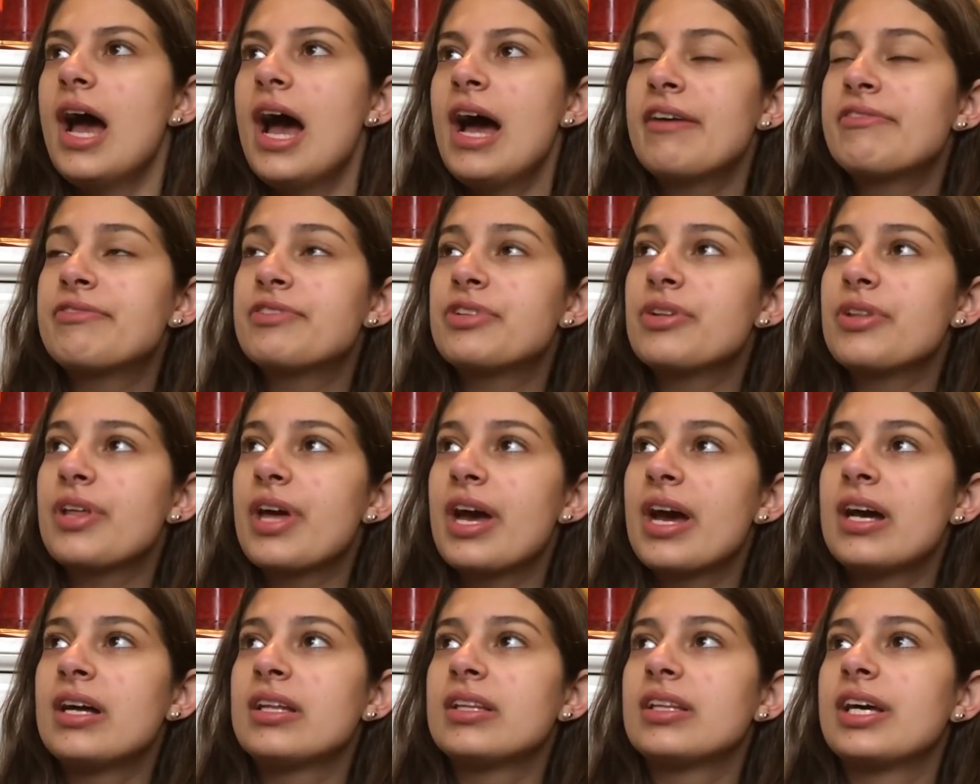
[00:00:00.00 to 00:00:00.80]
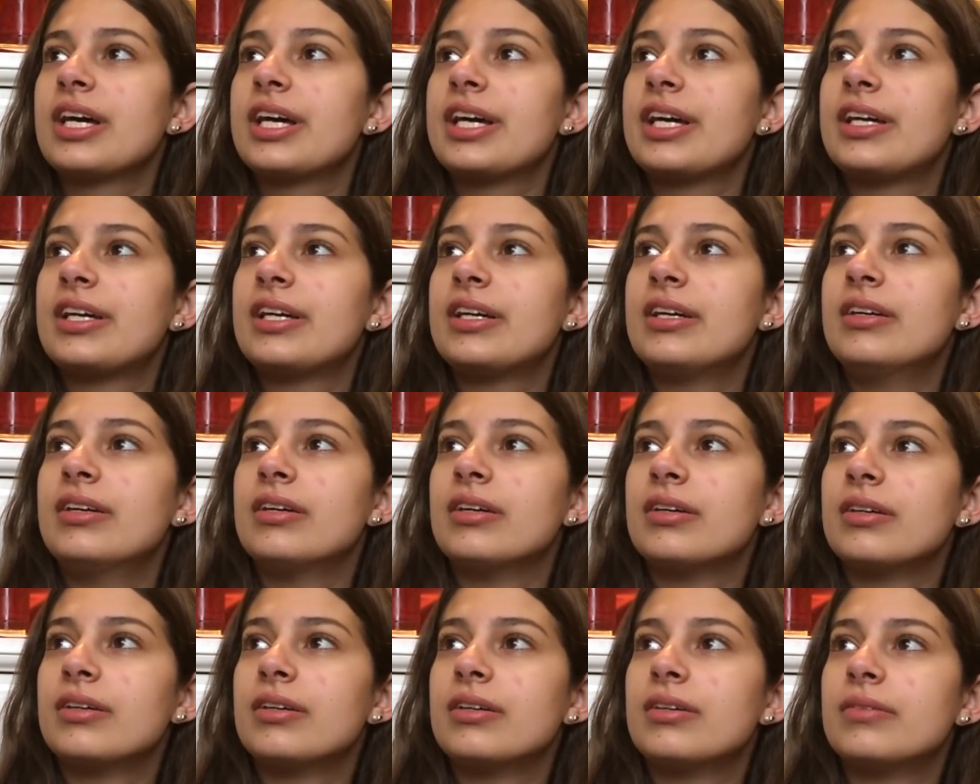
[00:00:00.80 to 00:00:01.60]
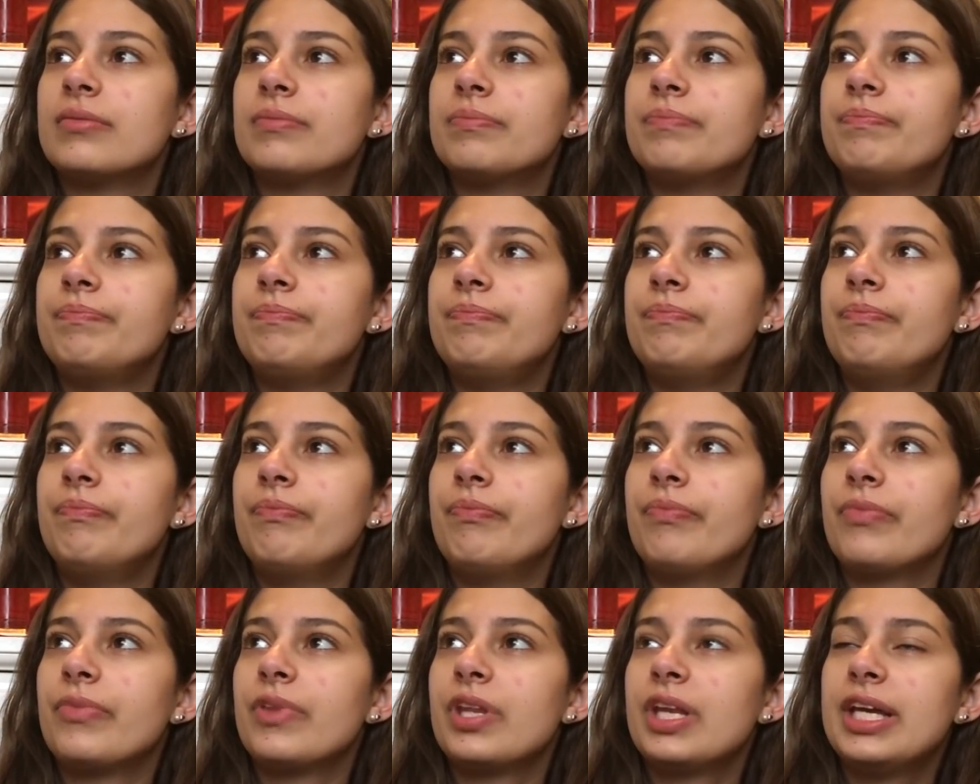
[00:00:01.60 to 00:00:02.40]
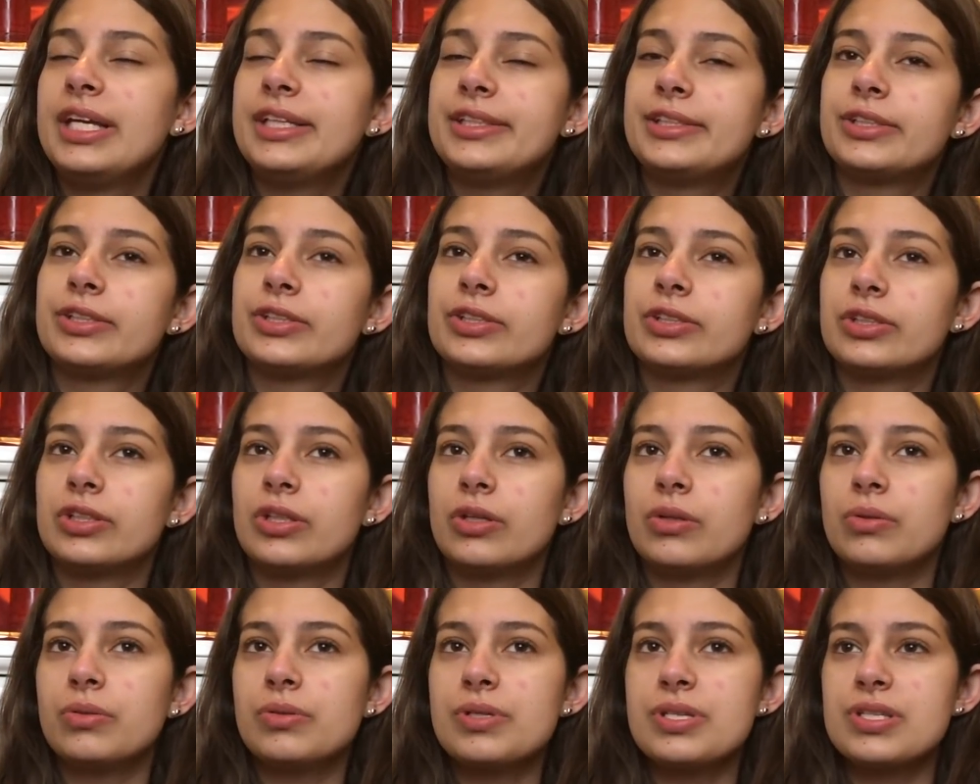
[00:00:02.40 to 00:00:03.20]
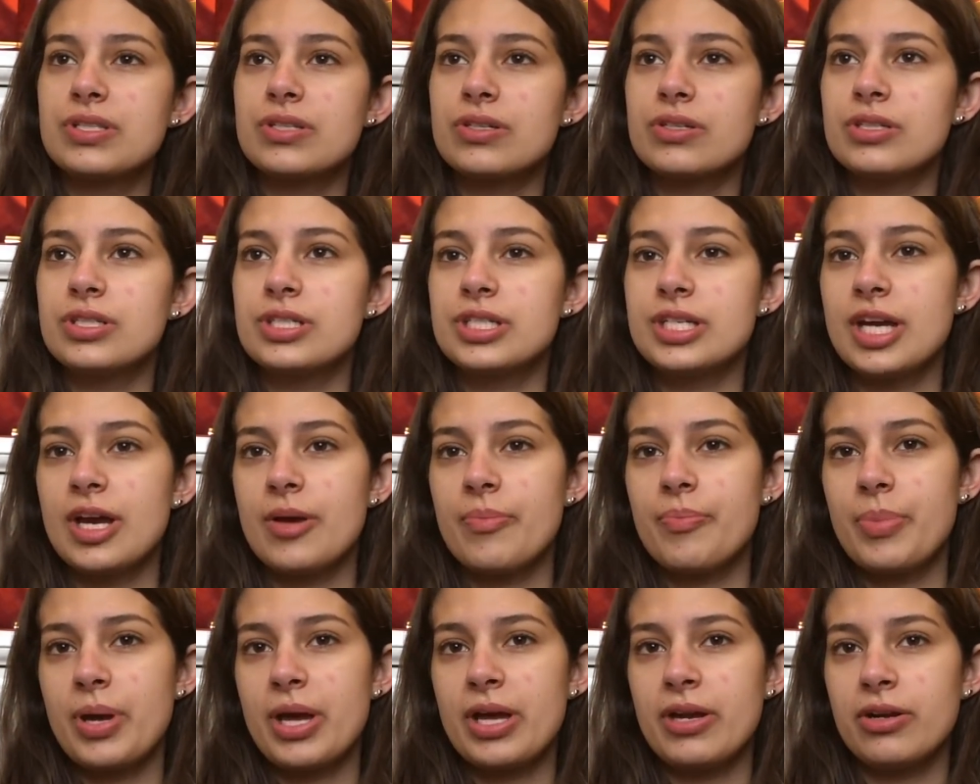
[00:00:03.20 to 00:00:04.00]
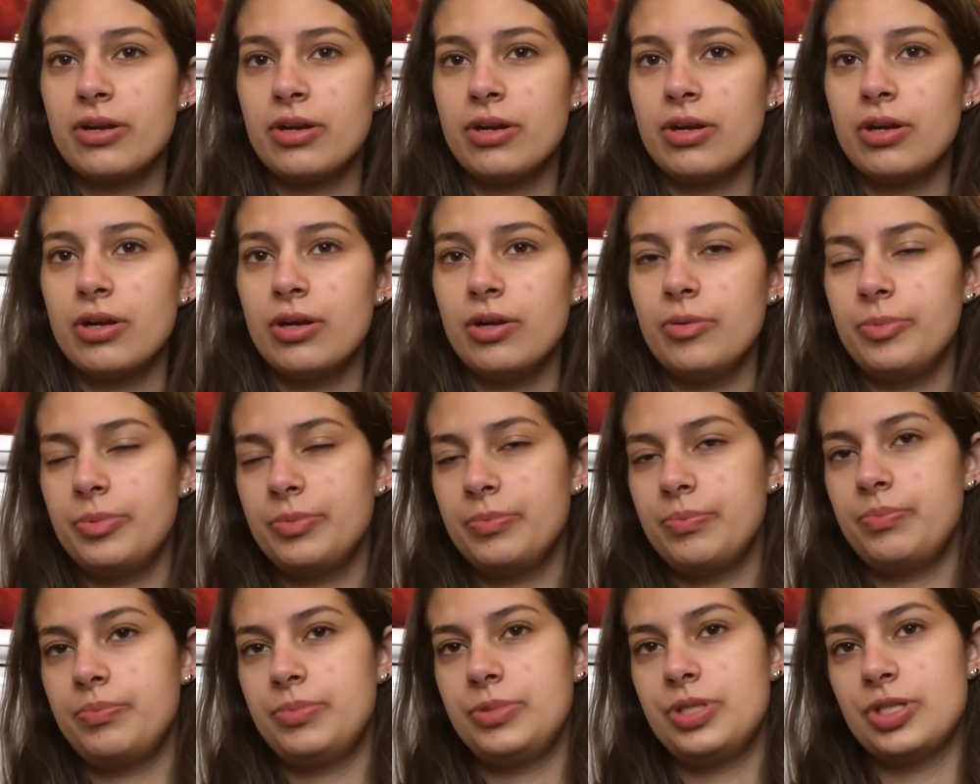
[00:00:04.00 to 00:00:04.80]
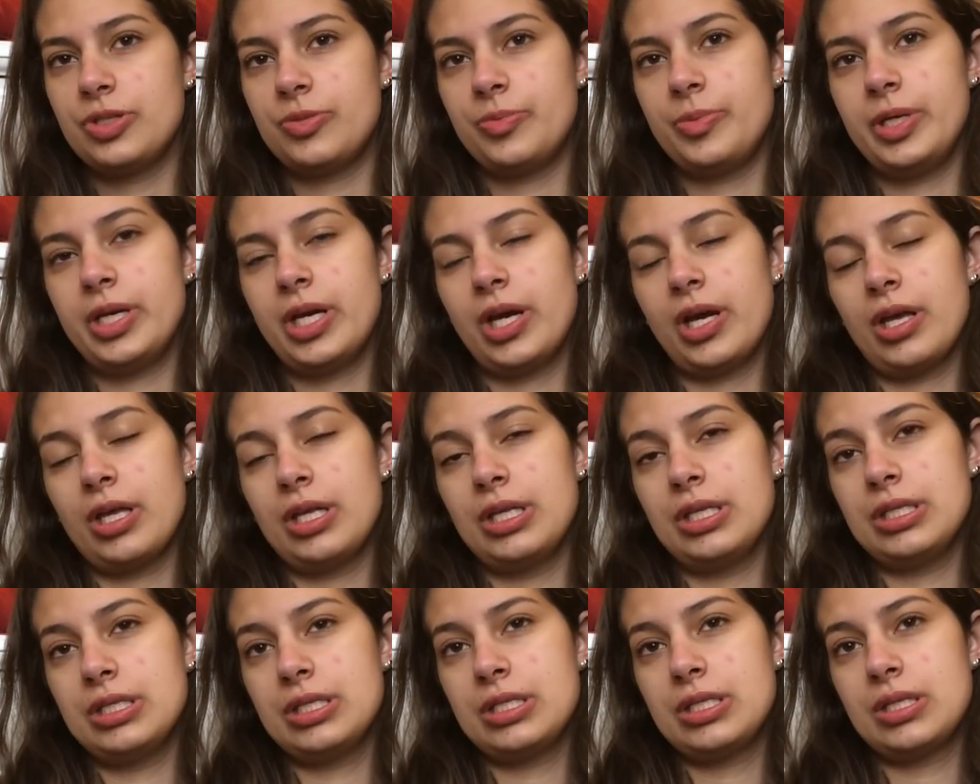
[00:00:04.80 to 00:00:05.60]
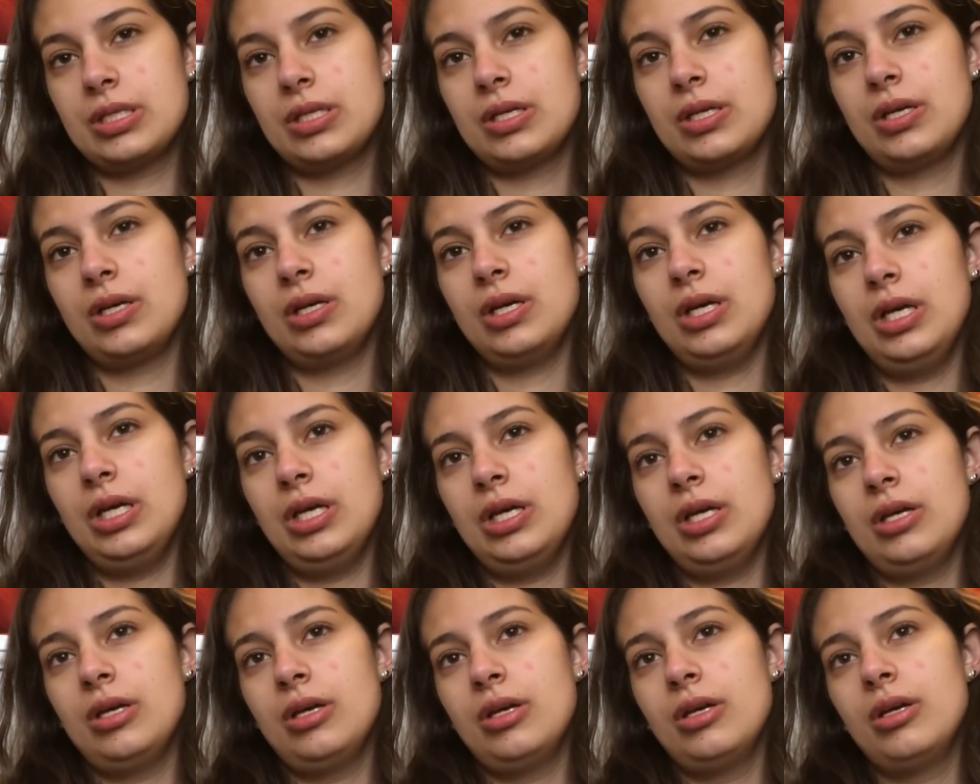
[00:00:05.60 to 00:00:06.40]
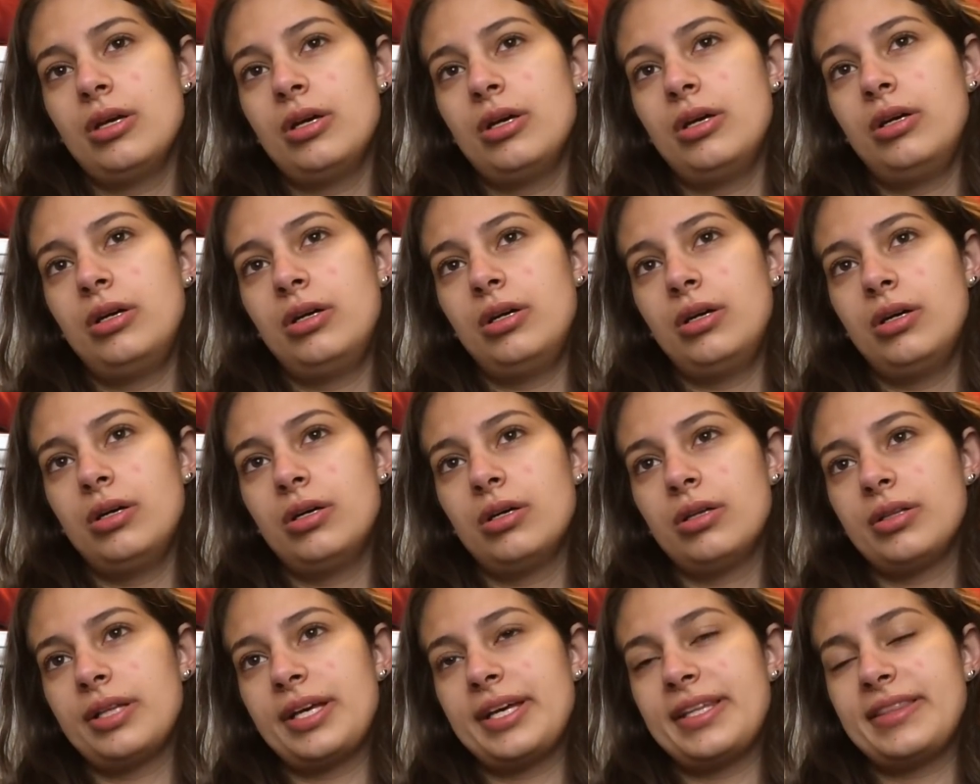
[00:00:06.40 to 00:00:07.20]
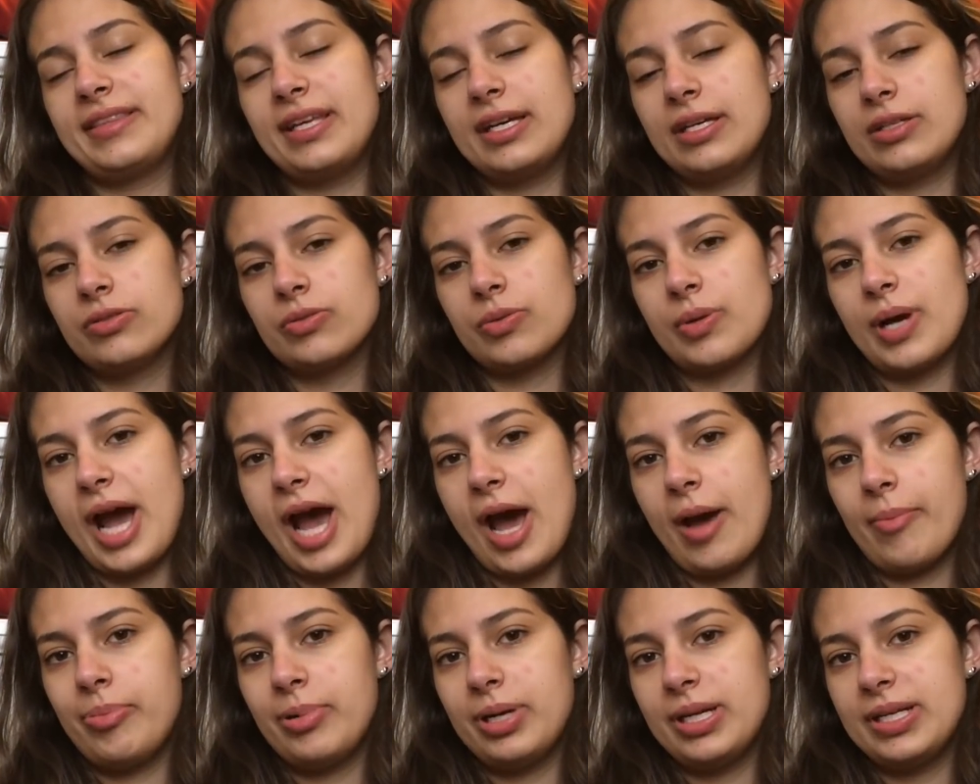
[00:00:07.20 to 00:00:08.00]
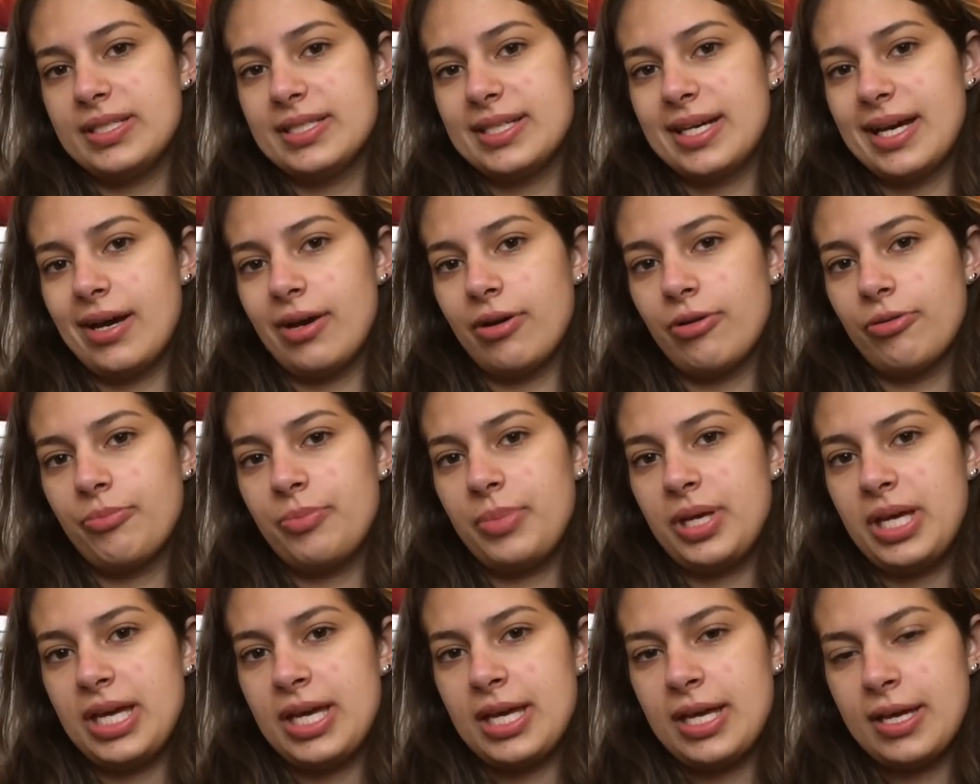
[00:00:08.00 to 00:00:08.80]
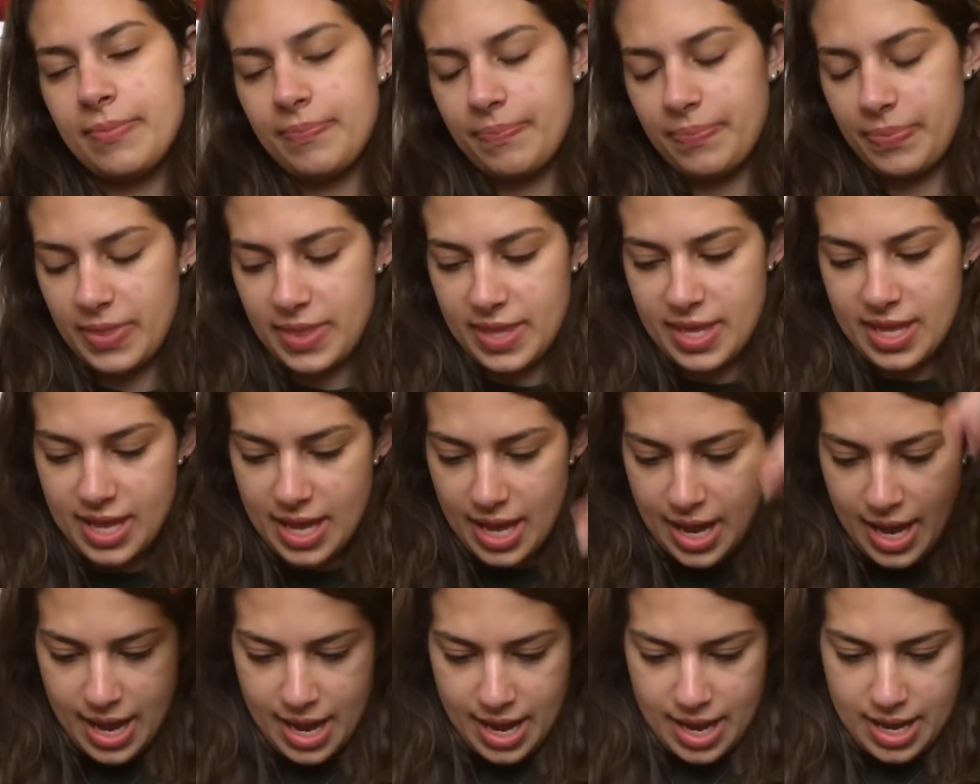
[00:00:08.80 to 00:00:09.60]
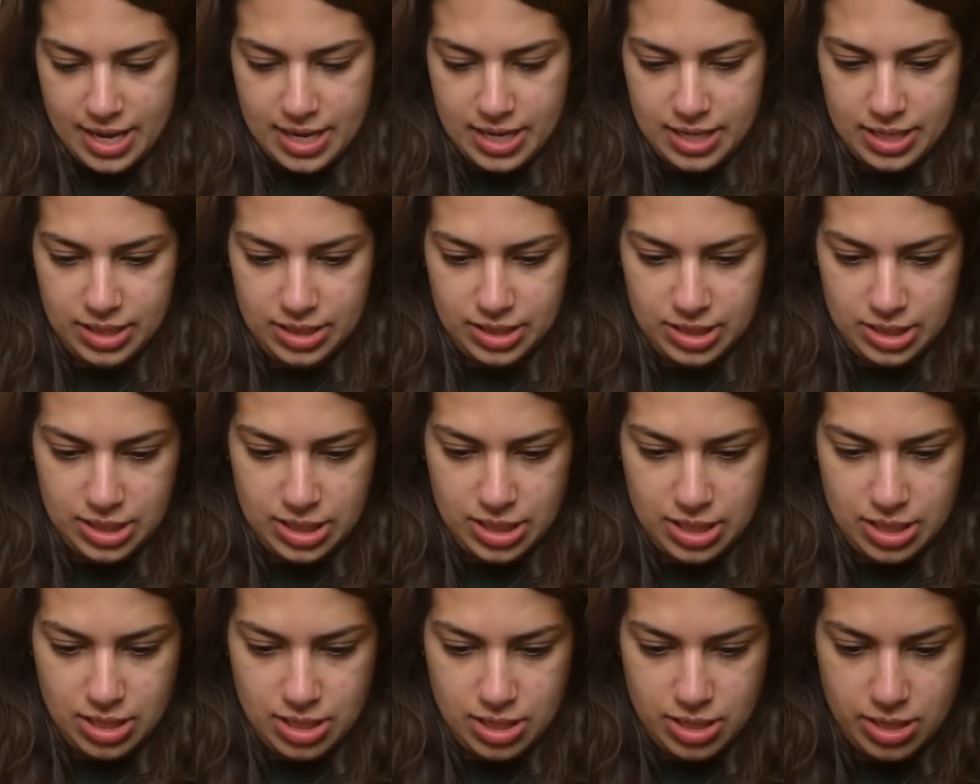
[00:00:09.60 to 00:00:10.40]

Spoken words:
After that, like, it slowly started to get better, just because like things were happening to help me. And